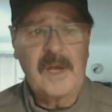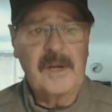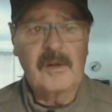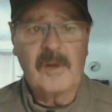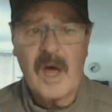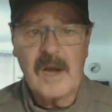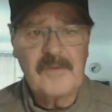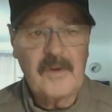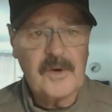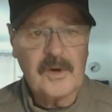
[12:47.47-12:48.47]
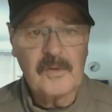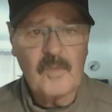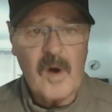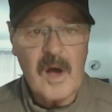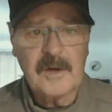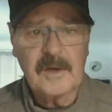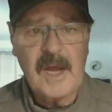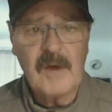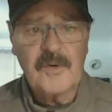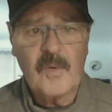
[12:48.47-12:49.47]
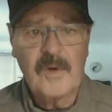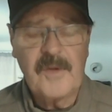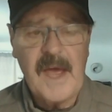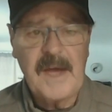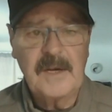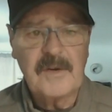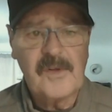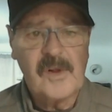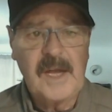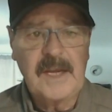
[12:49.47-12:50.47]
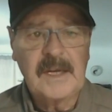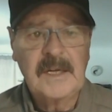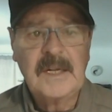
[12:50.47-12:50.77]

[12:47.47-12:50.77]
and a lot of other good water down toward that end of the lake.